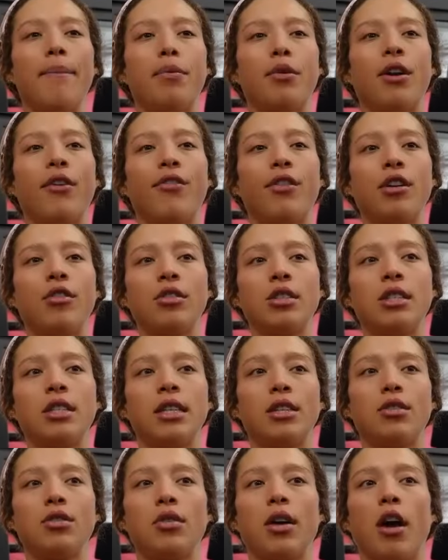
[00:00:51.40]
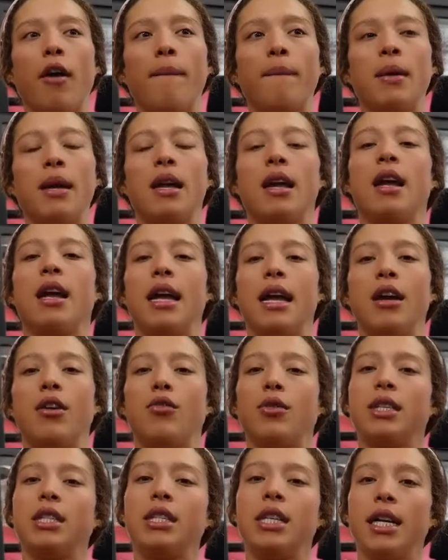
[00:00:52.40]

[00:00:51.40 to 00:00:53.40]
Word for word: I put a frequency to help me increase